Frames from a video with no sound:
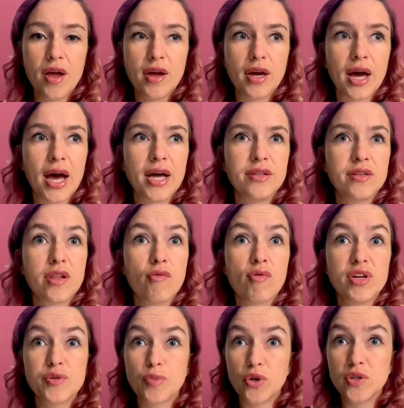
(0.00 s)
And the
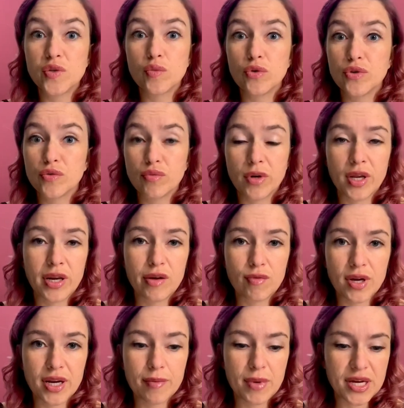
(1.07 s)
response was really,
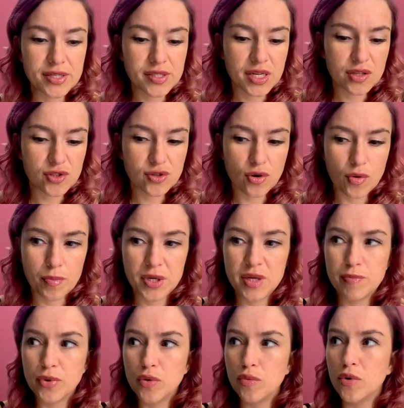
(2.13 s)
really amazing. So
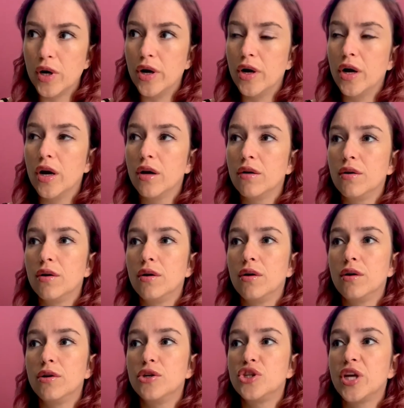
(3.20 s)
people were
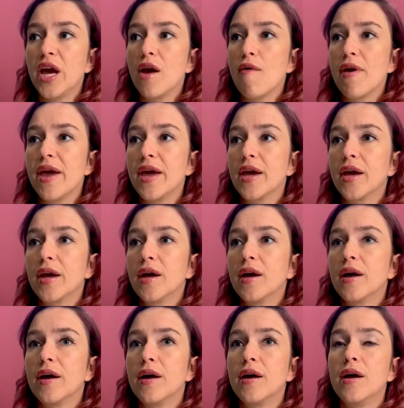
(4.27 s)
sharing
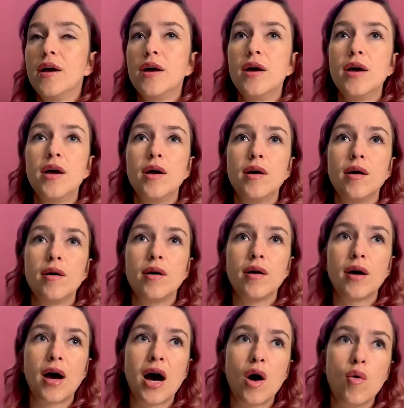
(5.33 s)

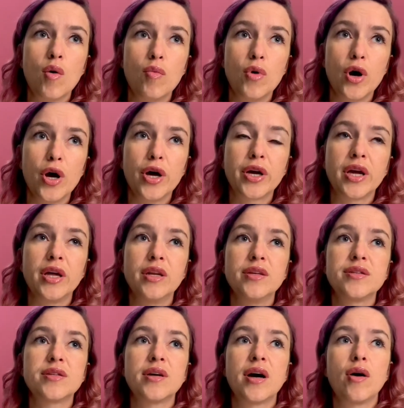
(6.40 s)
our work and
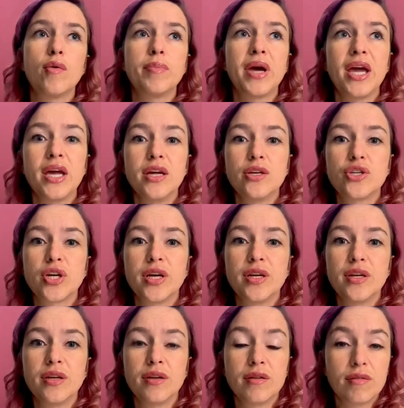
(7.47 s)
our page
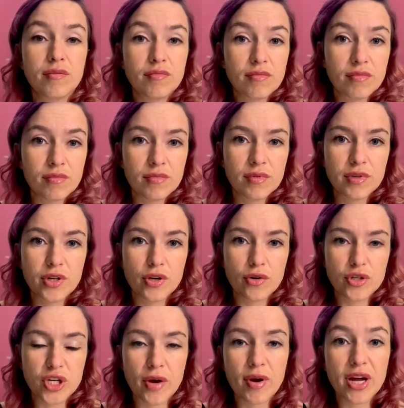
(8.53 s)
and,
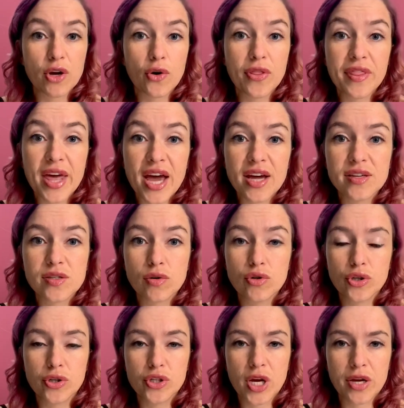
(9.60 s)
sharing it on their
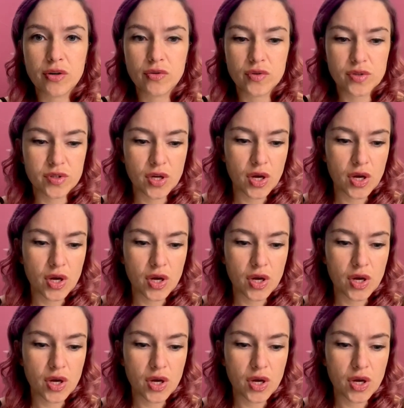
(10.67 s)
social channels.